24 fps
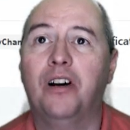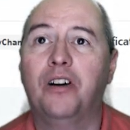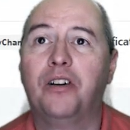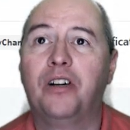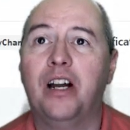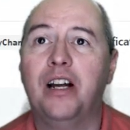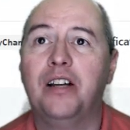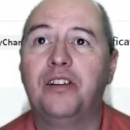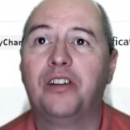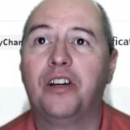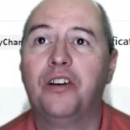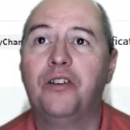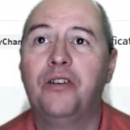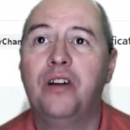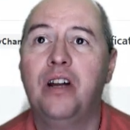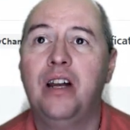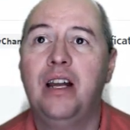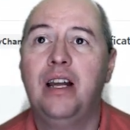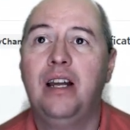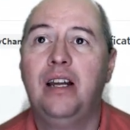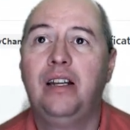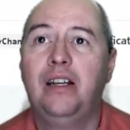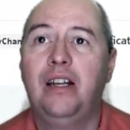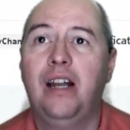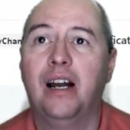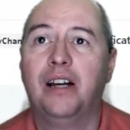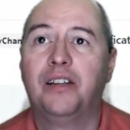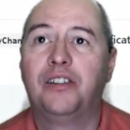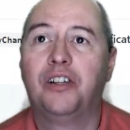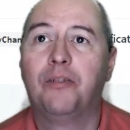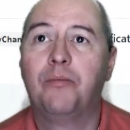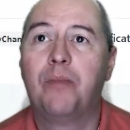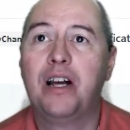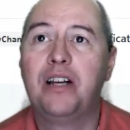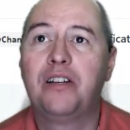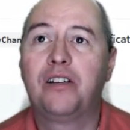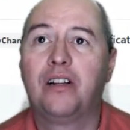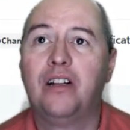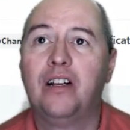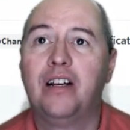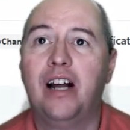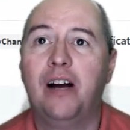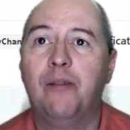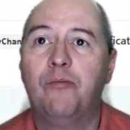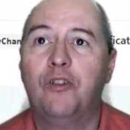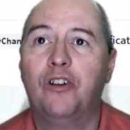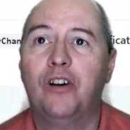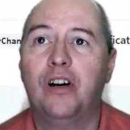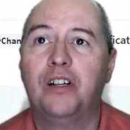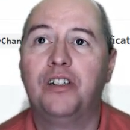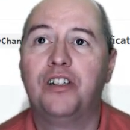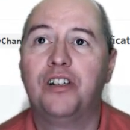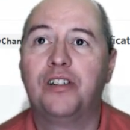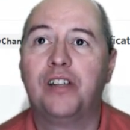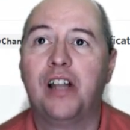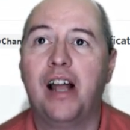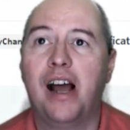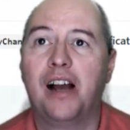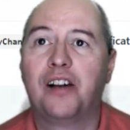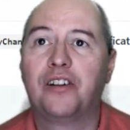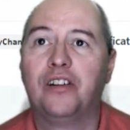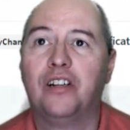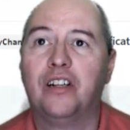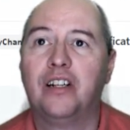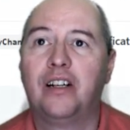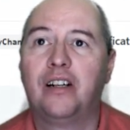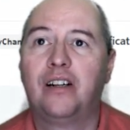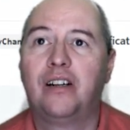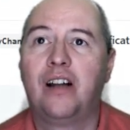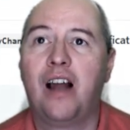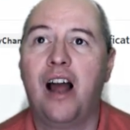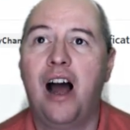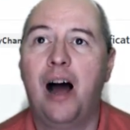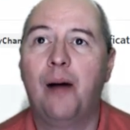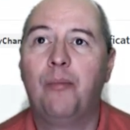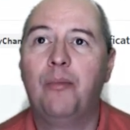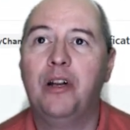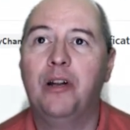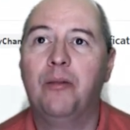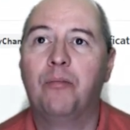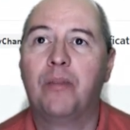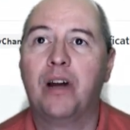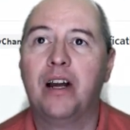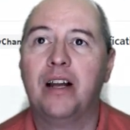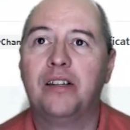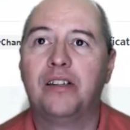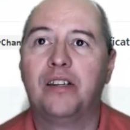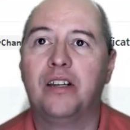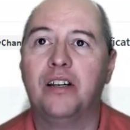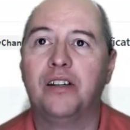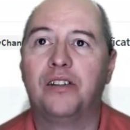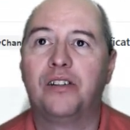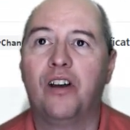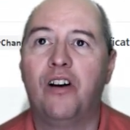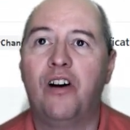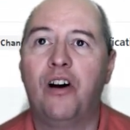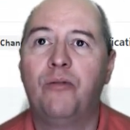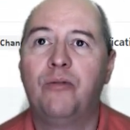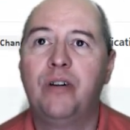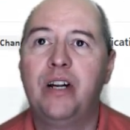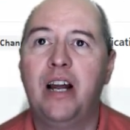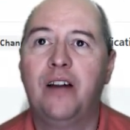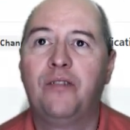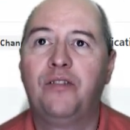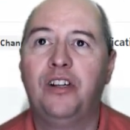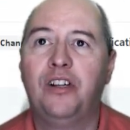Okay, so yeah, so basically I'm going to just actually copy and paste this. All we have to